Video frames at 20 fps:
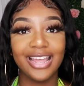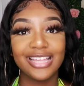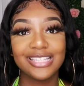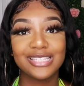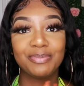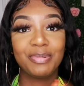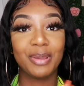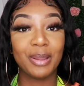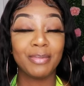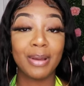like
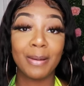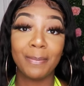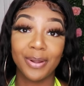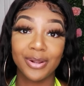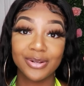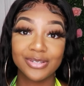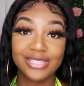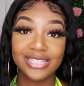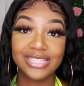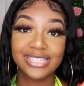to pair my
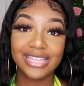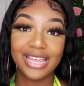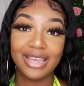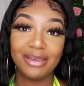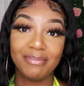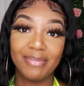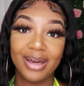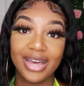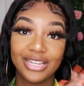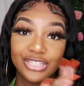purses
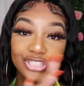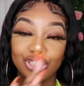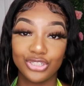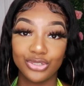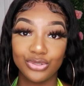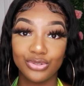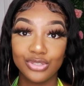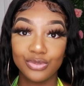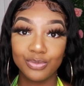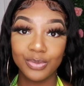and my
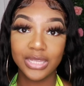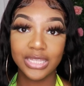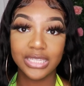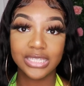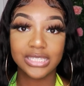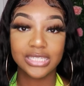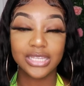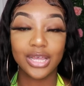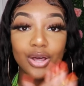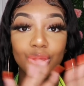shoes
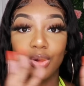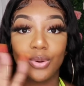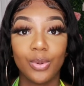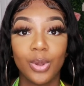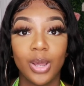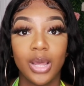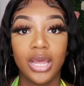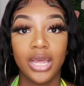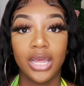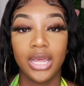with, so
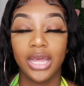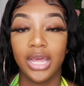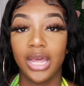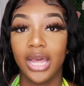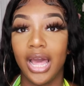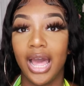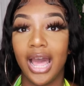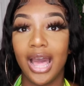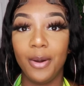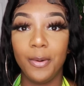
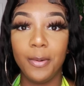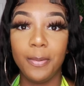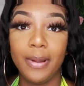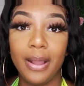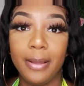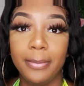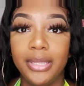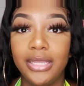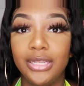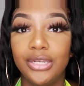I would
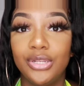probably